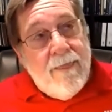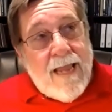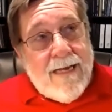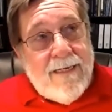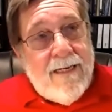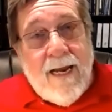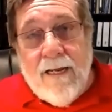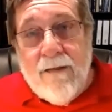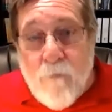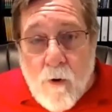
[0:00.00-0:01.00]

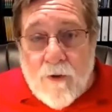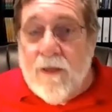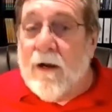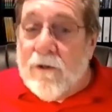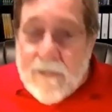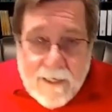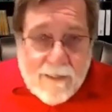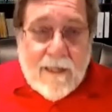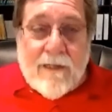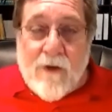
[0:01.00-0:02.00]
1984 that
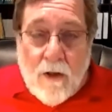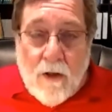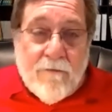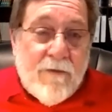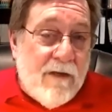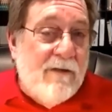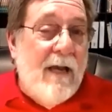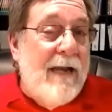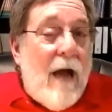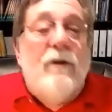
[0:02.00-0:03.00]
articulates all of
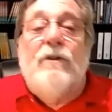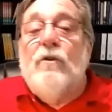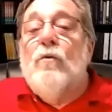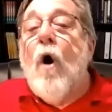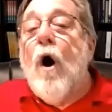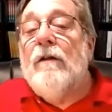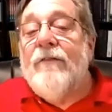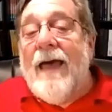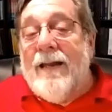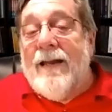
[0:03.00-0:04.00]
this and how to do all
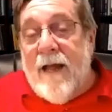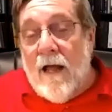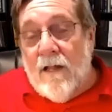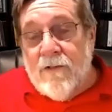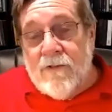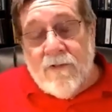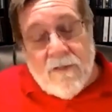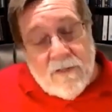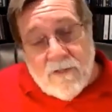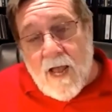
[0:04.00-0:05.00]
of that analysis
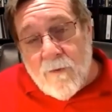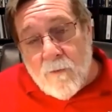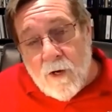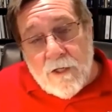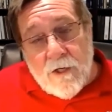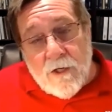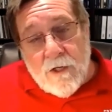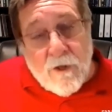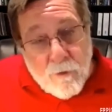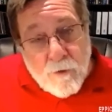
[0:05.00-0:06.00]
and design work using
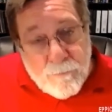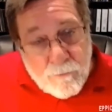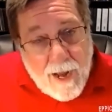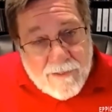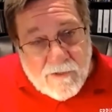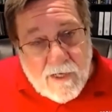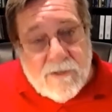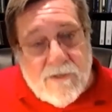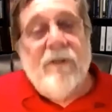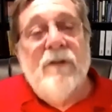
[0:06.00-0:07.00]
a group
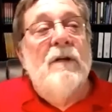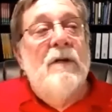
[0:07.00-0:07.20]
process,